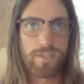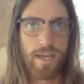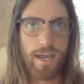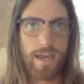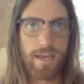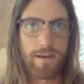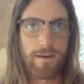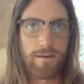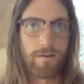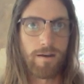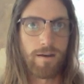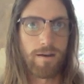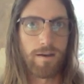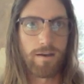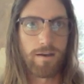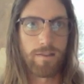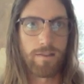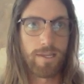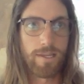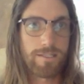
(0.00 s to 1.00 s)
site,
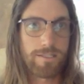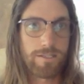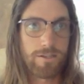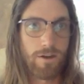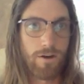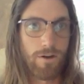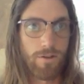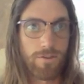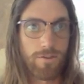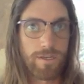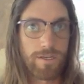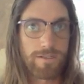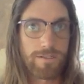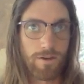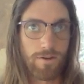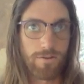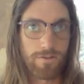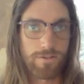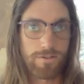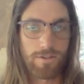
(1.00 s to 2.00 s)
uh, links to all these
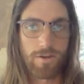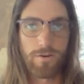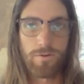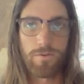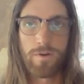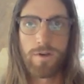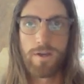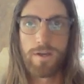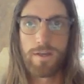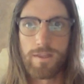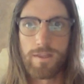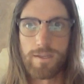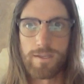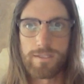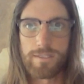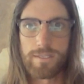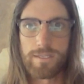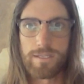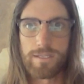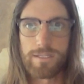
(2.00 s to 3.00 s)
also.
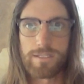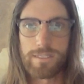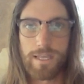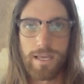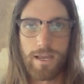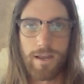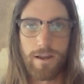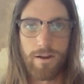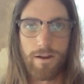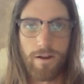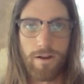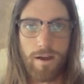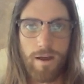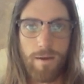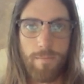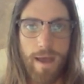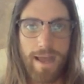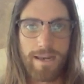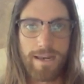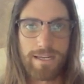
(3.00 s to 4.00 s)
This is their uh,
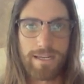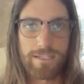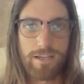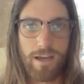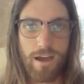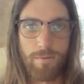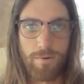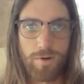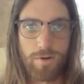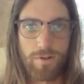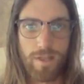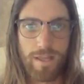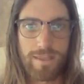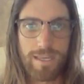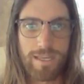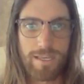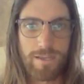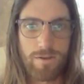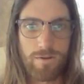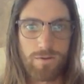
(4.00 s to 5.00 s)
magnetometer that
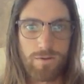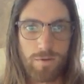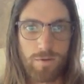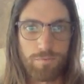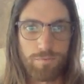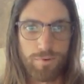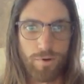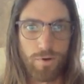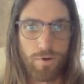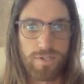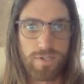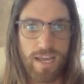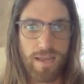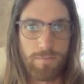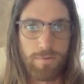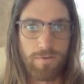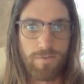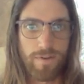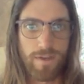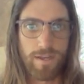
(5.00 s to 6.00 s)
they use, a
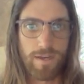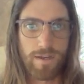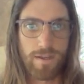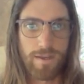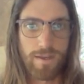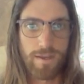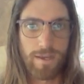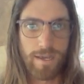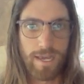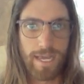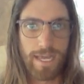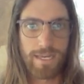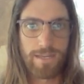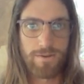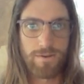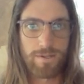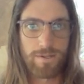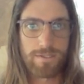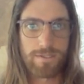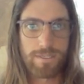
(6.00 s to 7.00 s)
prototype of it, and
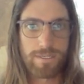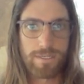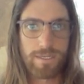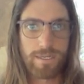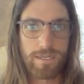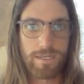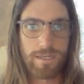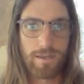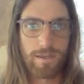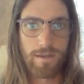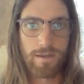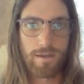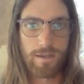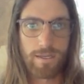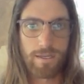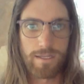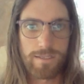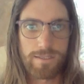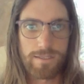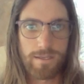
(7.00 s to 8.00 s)
you can see
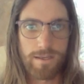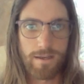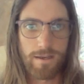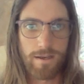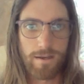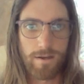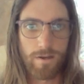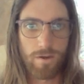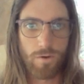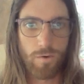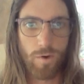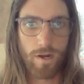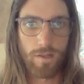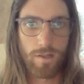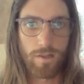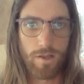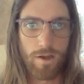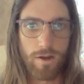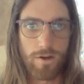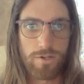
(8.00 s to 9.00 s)
it's uh, quite
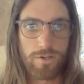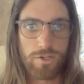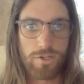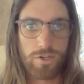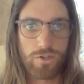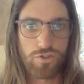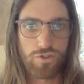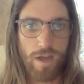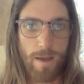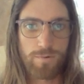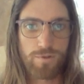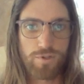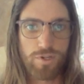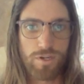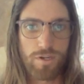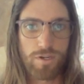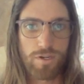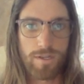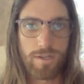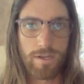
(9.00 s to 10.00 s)
a large
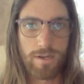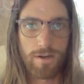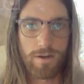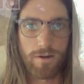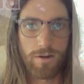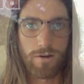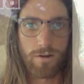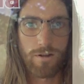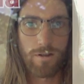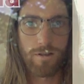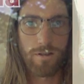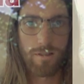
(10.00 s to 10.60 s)
contraption here